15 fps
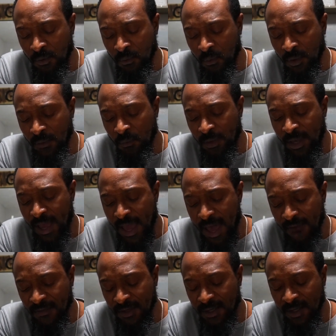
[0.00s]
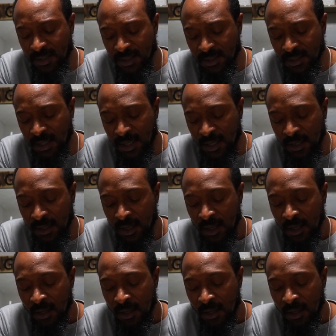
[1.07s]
We have to understand,